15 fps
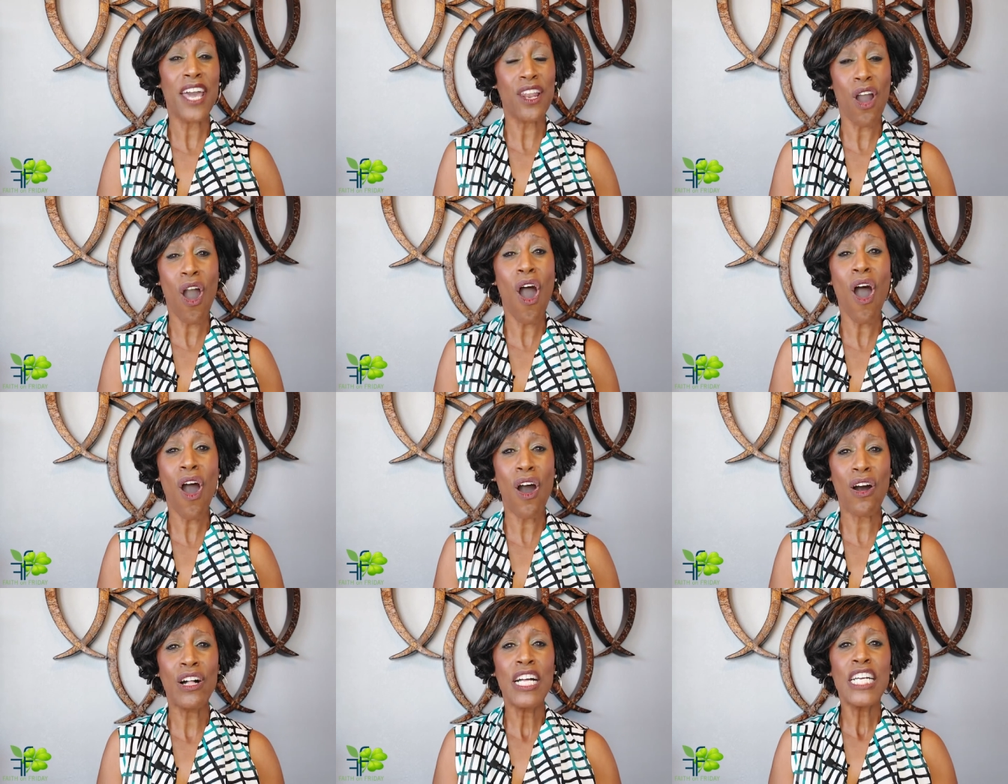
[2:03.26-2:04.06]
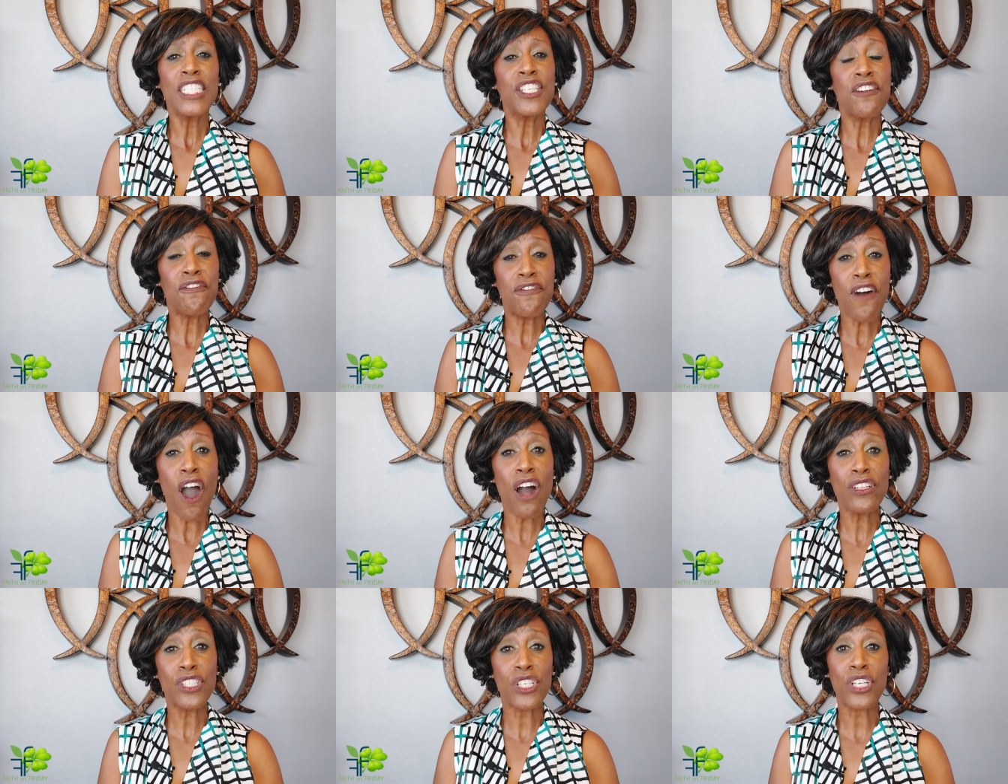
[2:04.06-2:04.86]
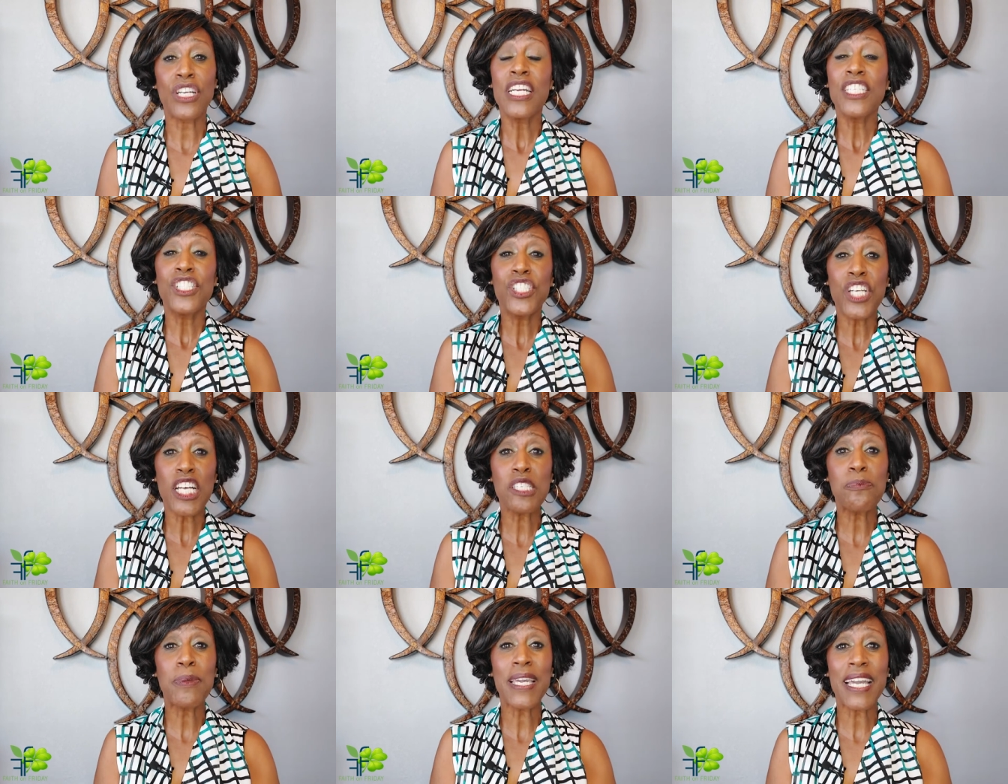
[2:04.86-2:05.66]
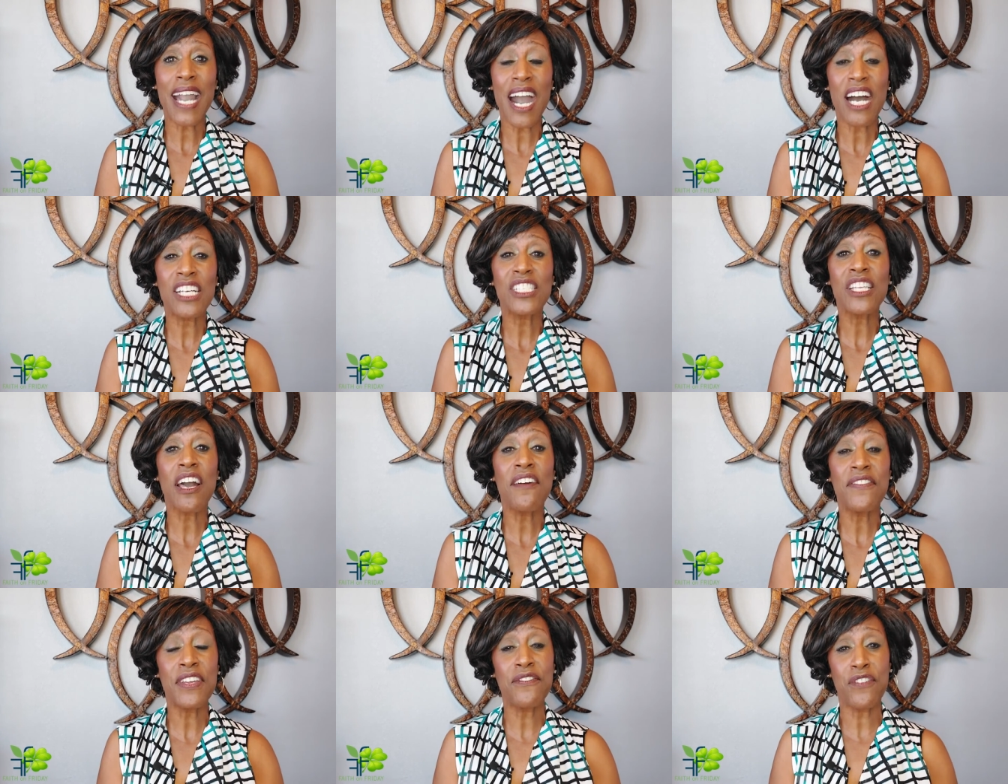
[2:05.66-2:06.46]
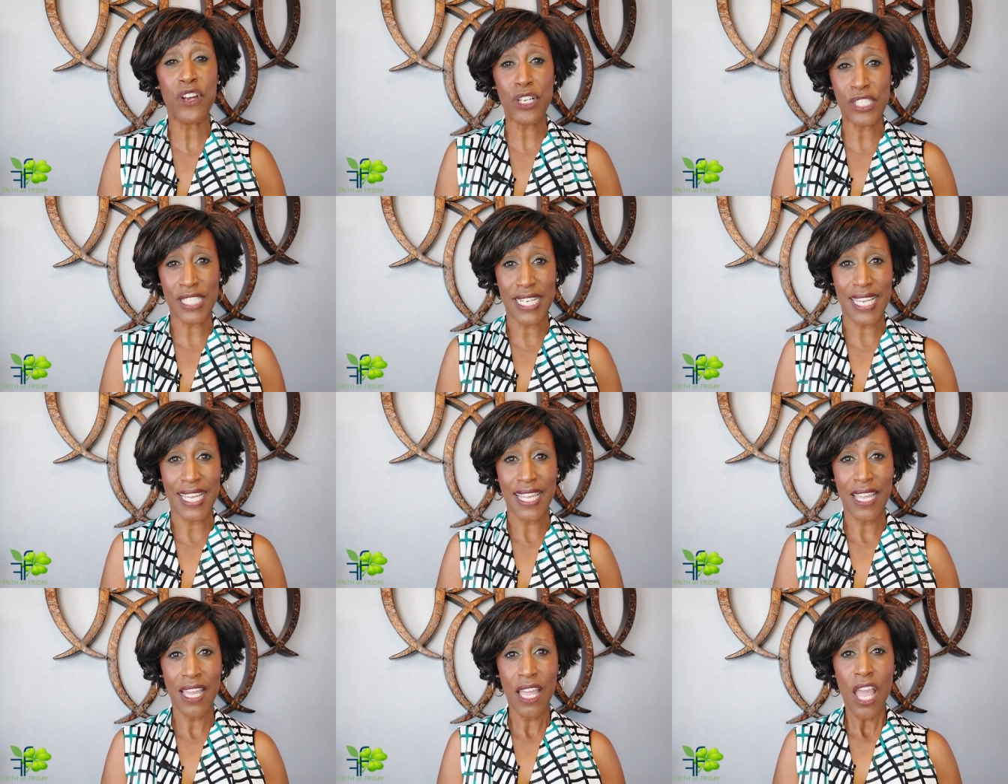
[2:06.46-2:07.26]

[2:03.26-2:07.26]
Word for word: at all to falter just because of adversity.